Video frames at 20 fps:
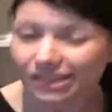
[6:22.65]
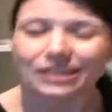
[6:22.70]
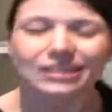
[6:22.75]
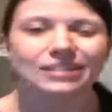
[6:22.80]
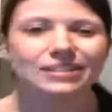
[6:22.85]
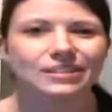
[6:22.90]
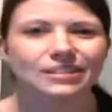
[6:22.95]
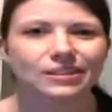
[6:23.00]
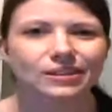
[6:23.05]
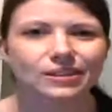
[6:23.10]

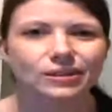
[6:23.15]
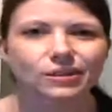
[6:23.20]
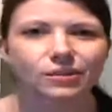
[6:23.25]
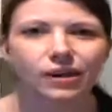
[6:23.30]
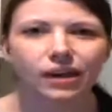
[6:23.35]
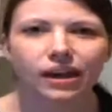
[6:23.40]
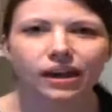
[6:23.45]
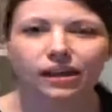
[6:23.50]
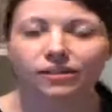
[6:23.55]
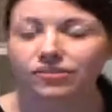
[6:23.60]
So
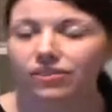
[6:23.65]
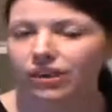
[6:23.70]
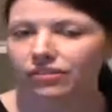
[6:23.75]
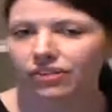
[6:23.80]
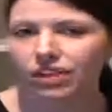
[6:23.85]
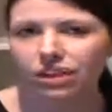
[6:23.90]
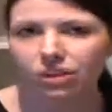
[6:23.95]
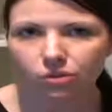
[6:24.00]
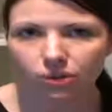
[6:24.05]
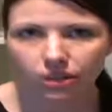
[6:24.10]
if you have
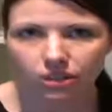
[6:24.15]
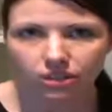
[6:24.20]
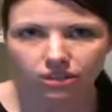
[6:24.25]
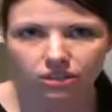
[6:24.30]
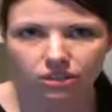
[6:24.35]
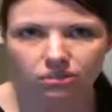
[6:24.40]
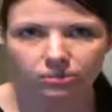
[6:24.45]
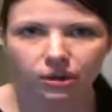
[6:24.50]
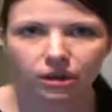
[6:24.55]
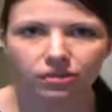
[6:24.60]
any
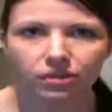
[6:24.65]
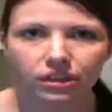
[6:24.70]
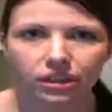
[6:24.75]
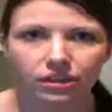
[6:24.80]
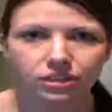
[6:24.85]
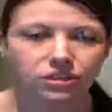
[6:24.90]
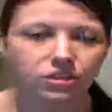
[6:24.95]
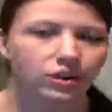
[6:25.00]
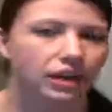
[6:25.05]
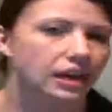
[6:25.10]
questions about
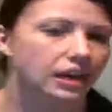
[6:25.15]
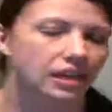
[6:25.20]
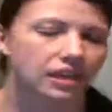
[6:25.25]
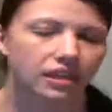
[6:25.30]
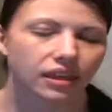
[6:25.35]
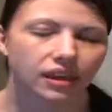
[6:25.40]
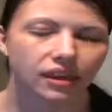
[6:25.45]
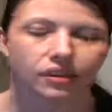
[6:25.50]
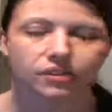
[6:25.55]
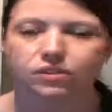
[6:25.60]
this or
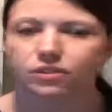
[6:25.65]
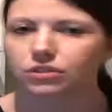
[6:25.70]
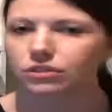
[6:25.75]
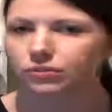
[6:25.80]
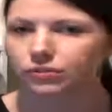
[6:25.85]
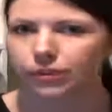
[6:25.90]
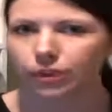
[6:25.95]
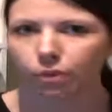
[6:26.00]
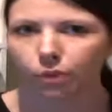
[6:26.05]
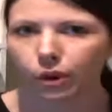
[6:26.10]
anything else,
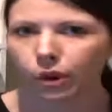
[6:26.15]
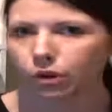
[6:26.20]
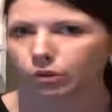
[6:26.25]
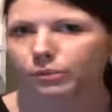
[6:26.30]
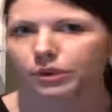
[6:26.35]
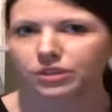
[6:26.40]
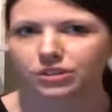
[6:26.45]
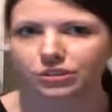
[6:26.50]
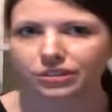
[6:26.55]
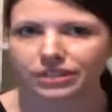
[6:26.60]
feel welcome
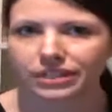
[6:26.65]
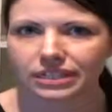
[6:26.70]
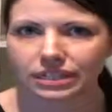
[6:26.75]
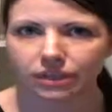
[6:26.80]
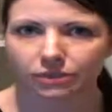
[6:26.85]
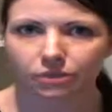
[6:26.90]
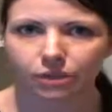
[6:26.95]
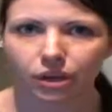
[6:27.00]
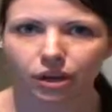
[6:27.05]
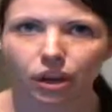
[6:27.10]
as always to
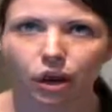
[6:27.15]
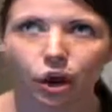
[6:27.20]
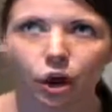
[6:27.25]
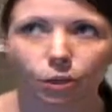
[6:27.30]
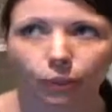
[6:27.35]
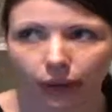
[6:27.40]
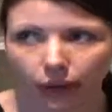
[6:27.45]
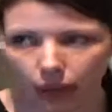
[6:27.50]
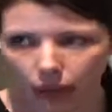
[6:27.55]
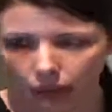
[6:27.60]
give me a call.
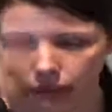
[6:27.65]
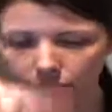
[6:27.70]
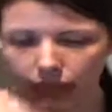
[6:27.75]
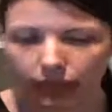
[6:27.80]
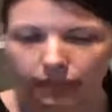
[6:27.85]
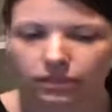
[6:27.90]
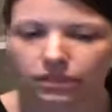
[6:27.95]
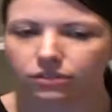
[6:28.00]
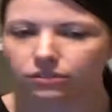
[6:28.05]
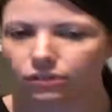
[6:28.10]
My
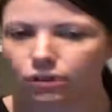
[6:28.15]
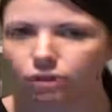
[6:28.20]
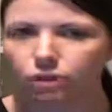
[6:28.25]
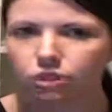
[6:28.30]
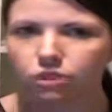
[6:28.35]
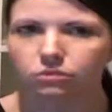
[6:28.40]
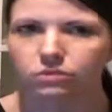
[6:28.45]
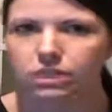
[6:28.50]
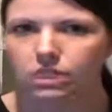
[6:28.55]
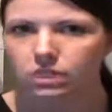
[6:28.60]
contact info
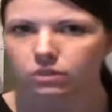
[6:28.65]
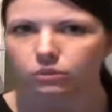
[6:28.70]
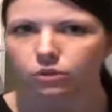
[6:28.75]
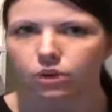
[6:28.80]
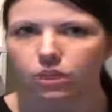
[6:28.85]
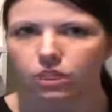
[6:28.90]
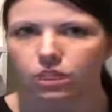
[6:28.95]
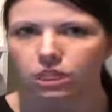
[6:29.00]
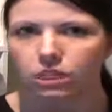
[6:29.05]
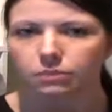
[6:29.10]
should be somewhere
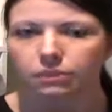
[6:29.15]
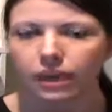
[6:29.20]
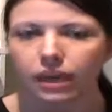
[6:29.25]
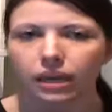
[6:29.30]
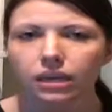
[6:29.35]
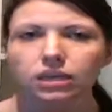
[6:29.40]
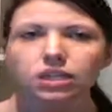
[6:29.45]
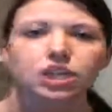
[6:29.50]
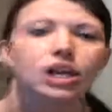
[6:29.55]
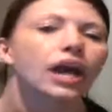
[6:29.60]
on this
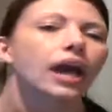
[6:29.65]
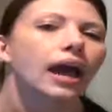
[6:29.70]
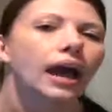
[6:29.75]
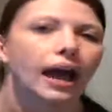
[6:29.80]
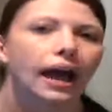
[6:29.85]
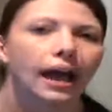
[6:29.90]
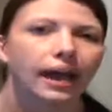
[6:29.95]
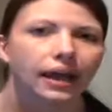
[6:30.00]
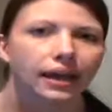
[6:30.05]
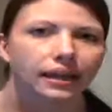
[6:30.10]
page.
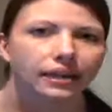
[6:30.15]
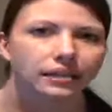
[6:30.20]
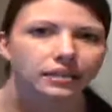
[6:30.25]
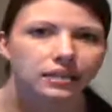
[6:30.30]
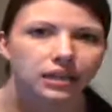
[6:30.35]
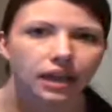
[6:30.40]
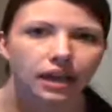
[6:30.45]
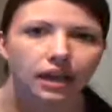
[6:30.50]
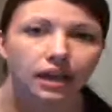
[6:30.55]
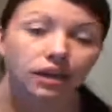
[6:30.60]
And
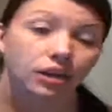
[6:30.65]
